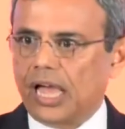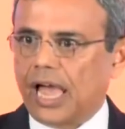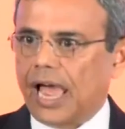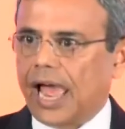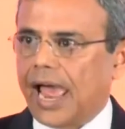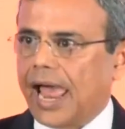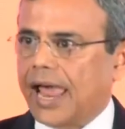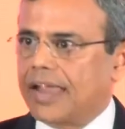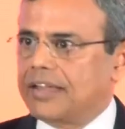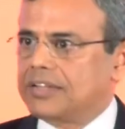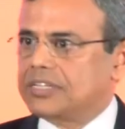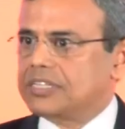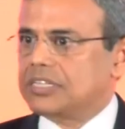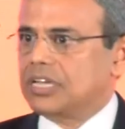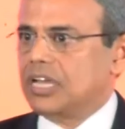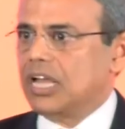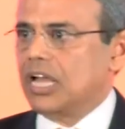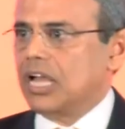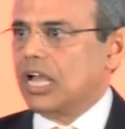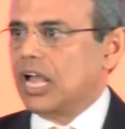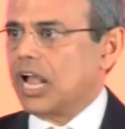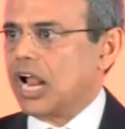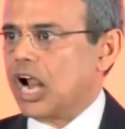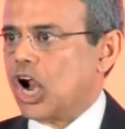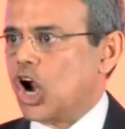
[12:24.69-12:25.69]
and
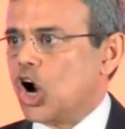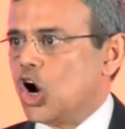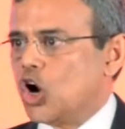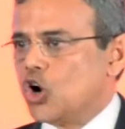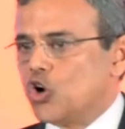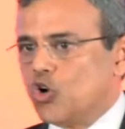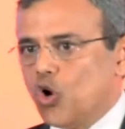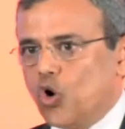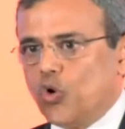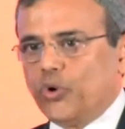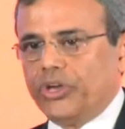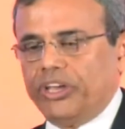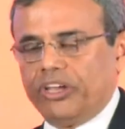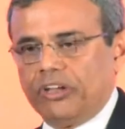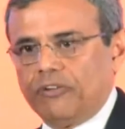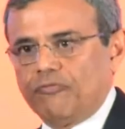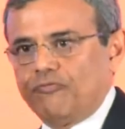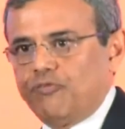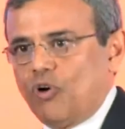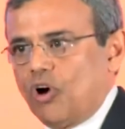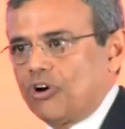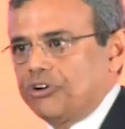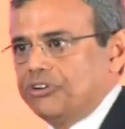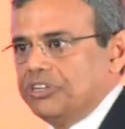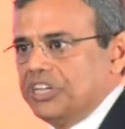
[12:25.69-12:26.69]

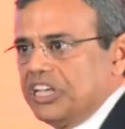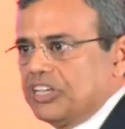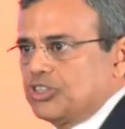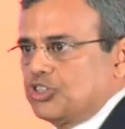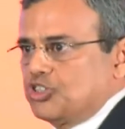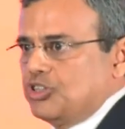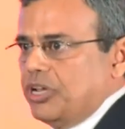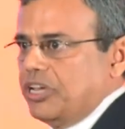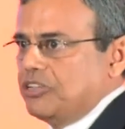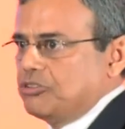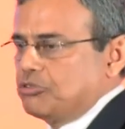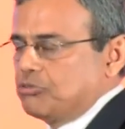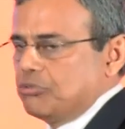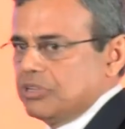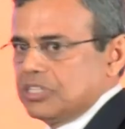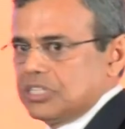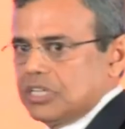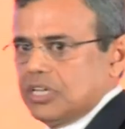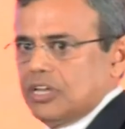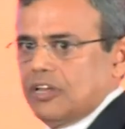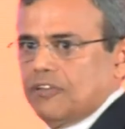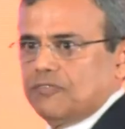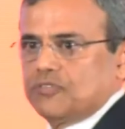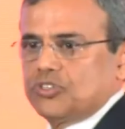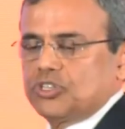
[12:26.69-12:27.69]
growing foreign exchange
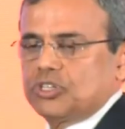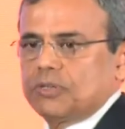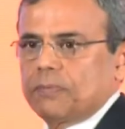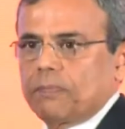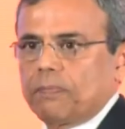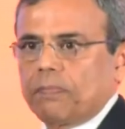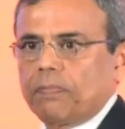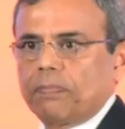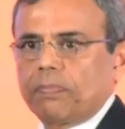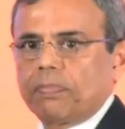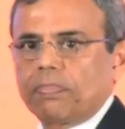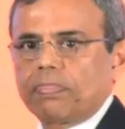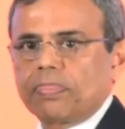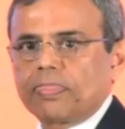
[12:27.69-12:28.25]
reserves.